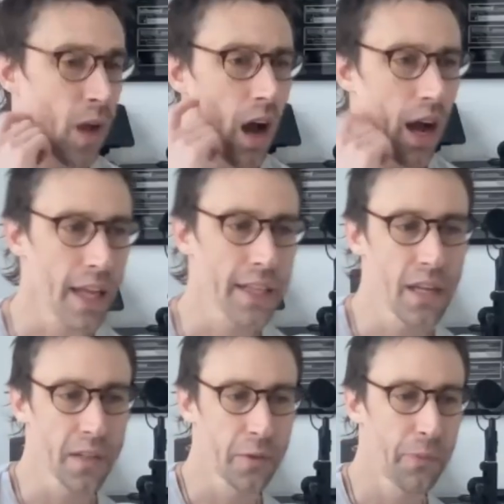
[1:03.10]
I like
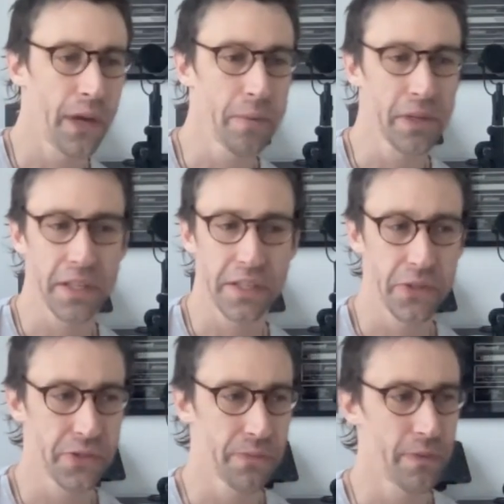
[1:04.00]
Dr. Payne because he
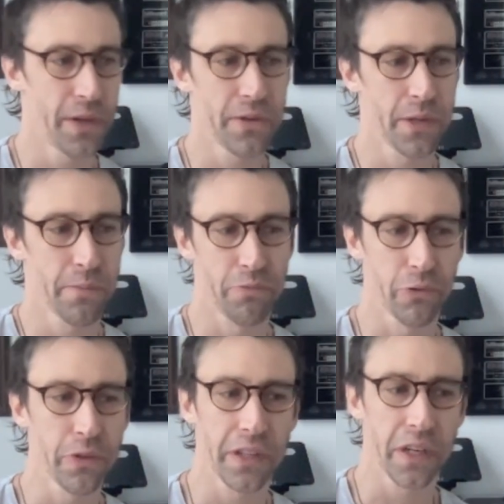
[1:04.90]
was a
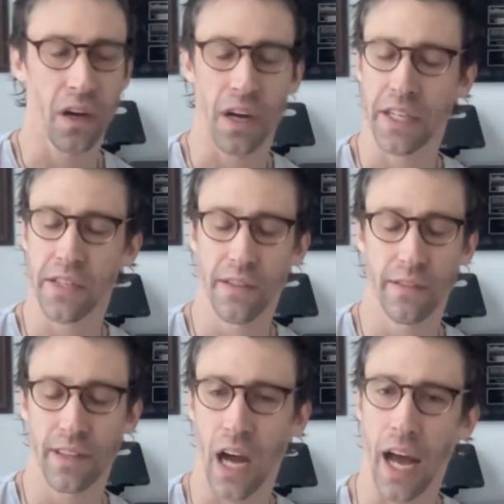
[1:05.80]
brutally honest
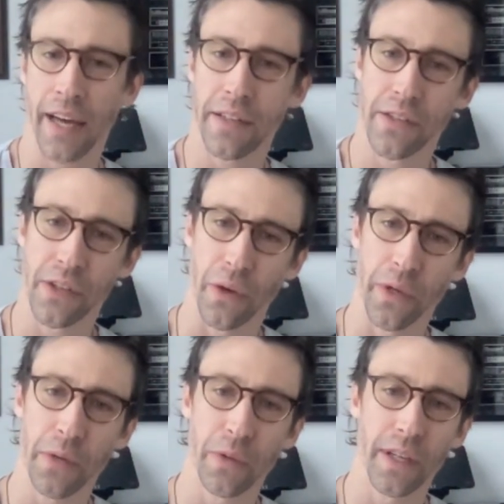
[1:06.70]
guy. So
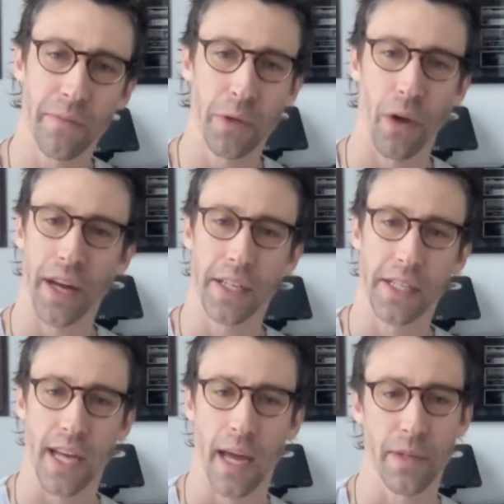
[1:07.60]
he would give me writing
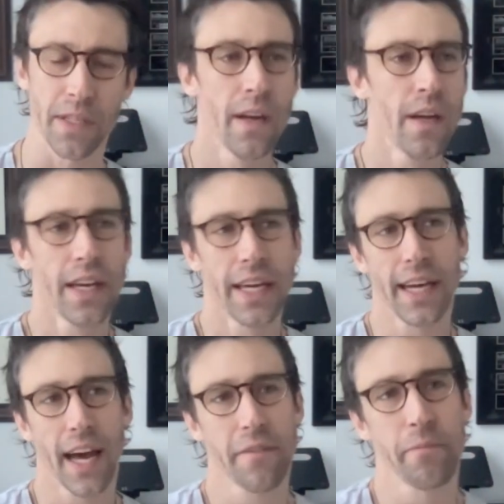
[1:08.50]
assignments. He
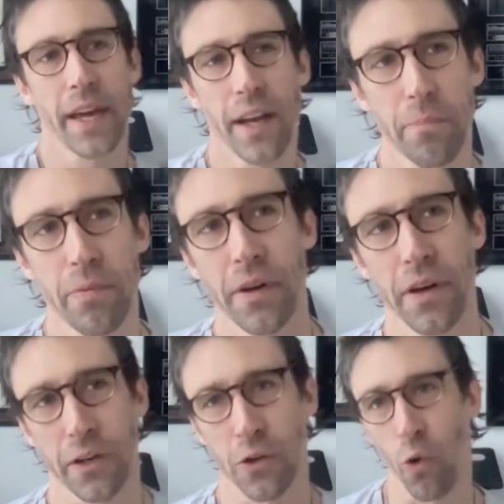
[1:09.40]
kind of made up
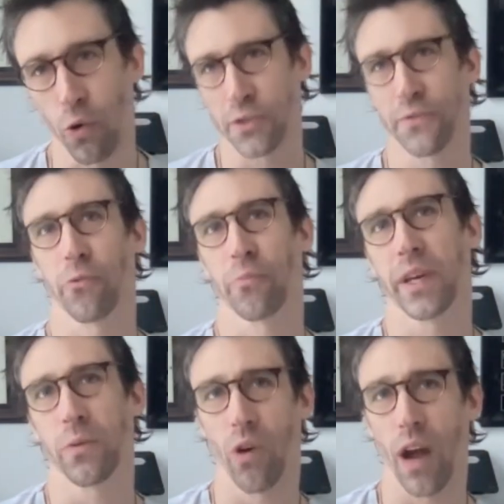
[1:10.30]
a course for
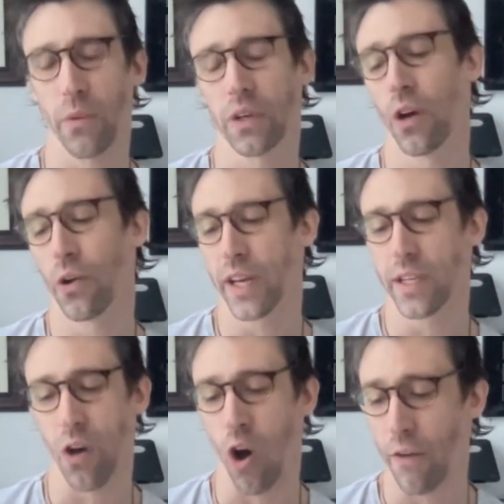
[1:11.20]
me where I would go to
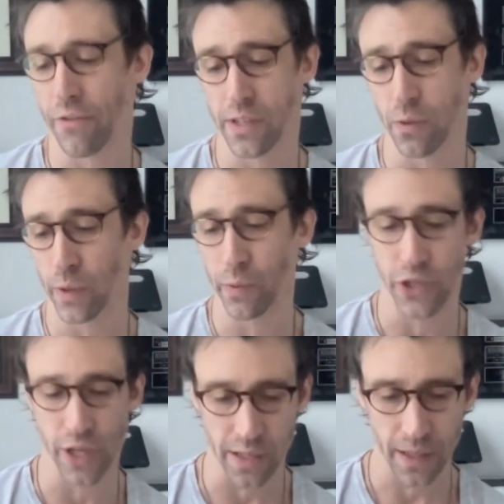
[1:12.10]
his office and we would
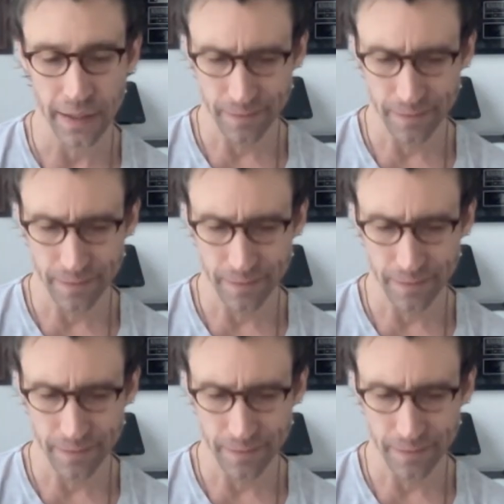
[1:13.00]
just